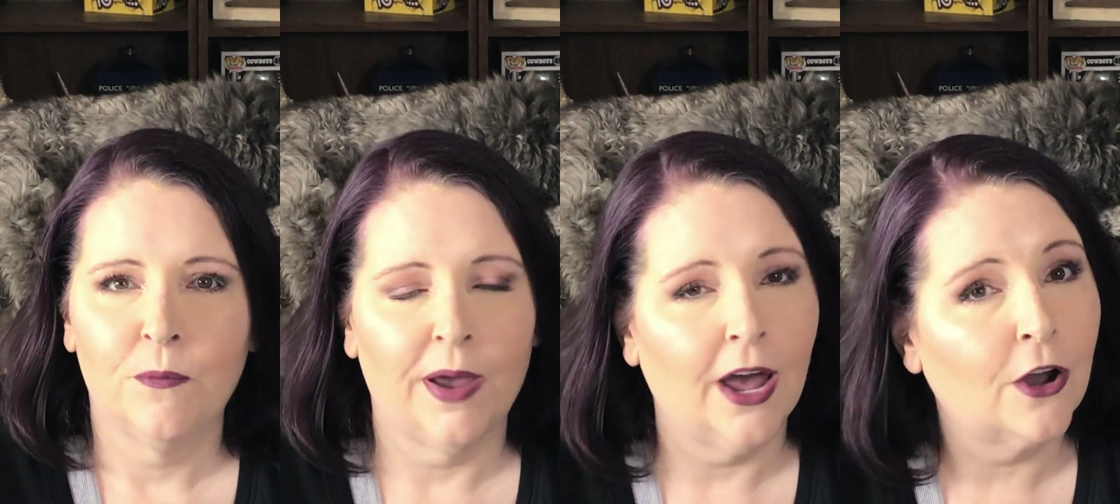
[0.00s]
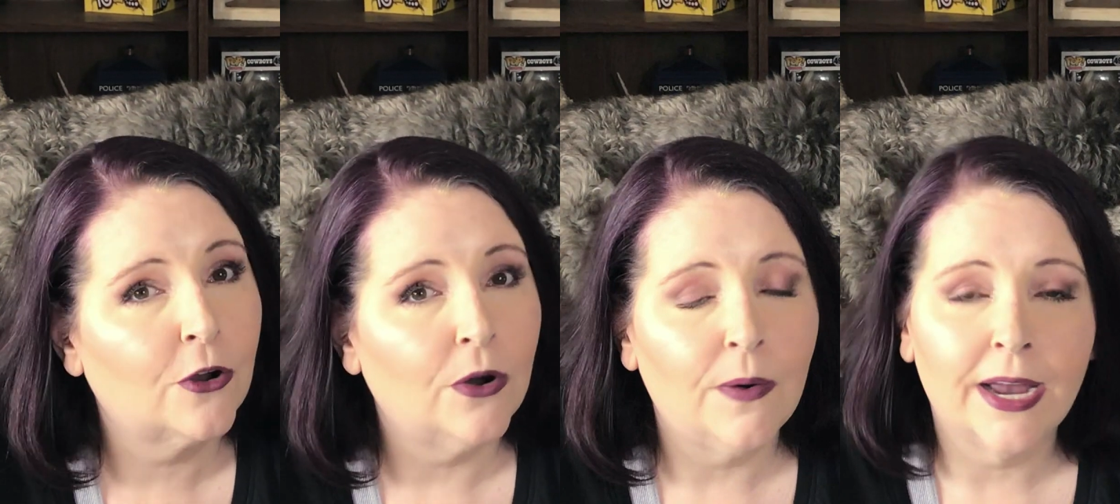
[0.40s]
we are
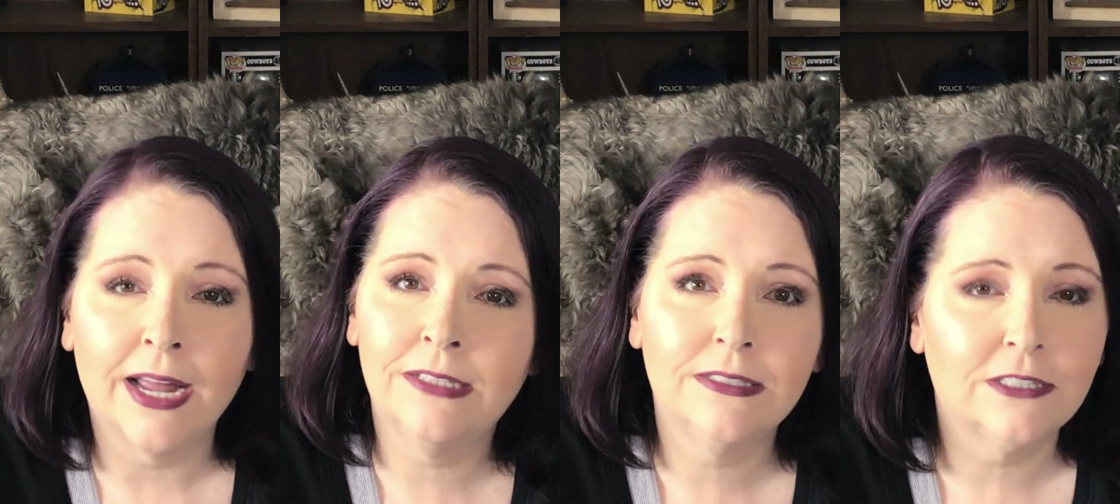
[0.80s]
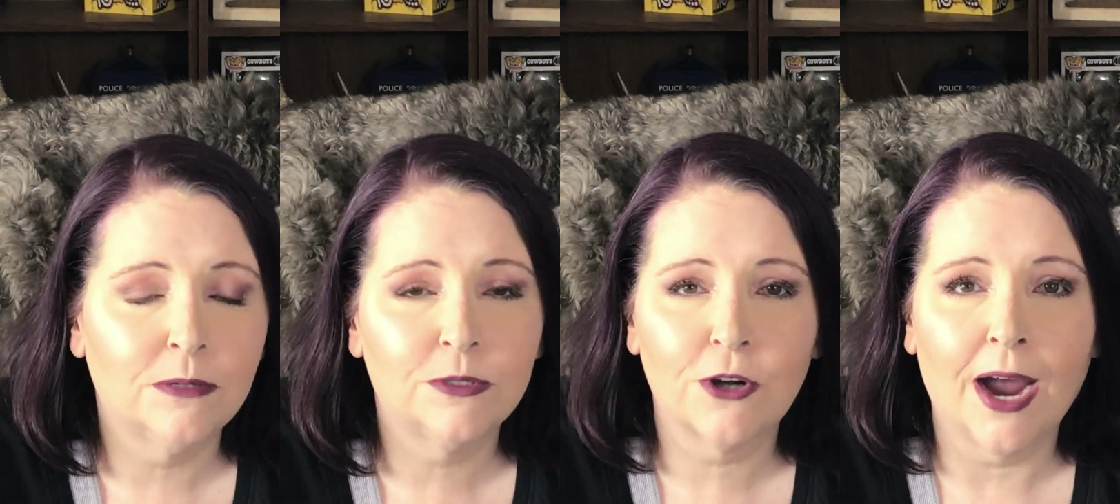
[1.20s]
growing in
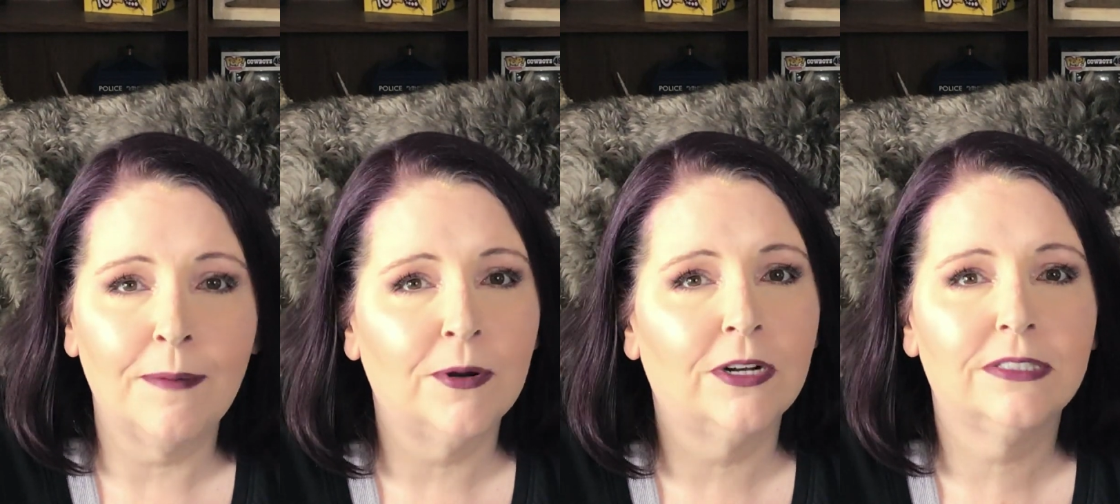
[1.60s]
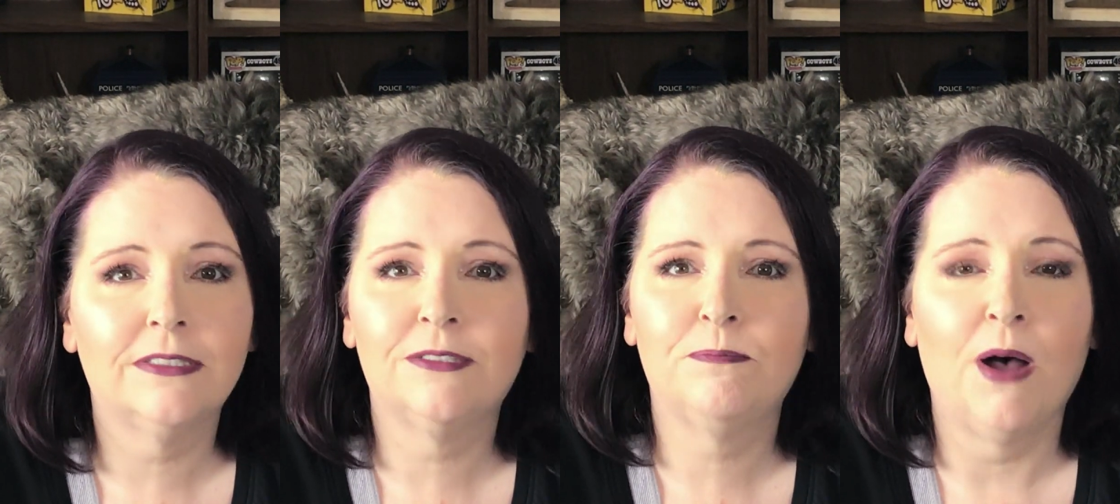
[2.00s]

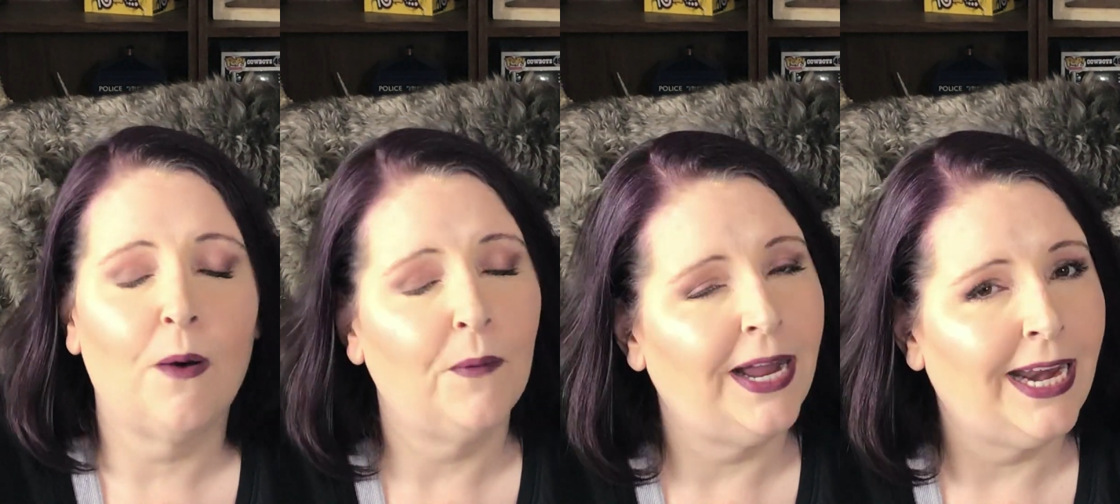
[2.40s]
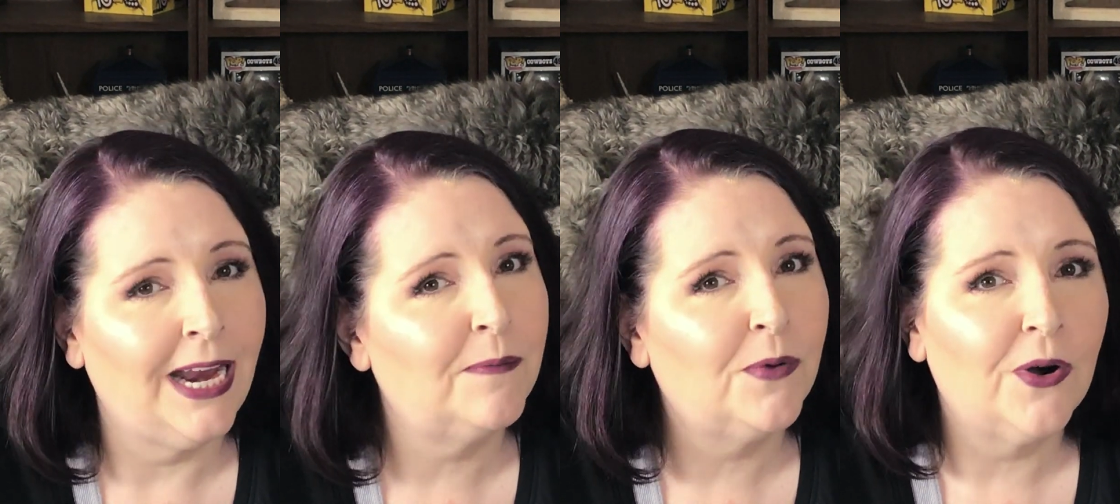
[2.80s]
subscribers, but we
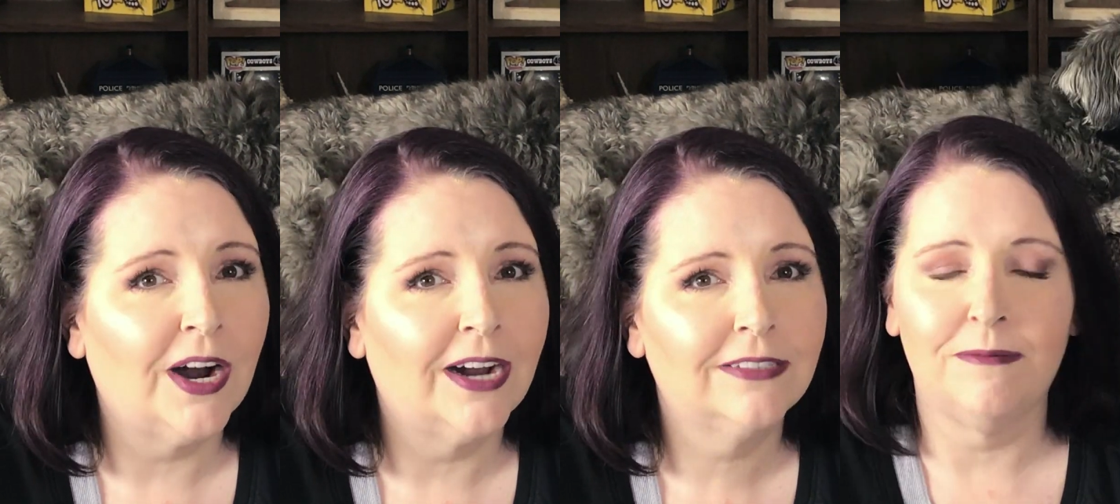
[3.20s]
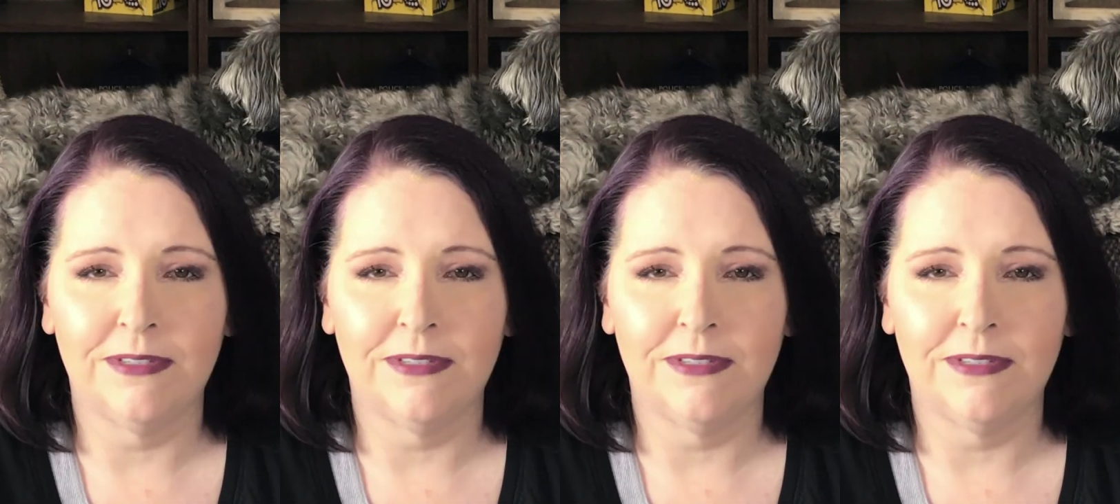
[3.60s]
need more.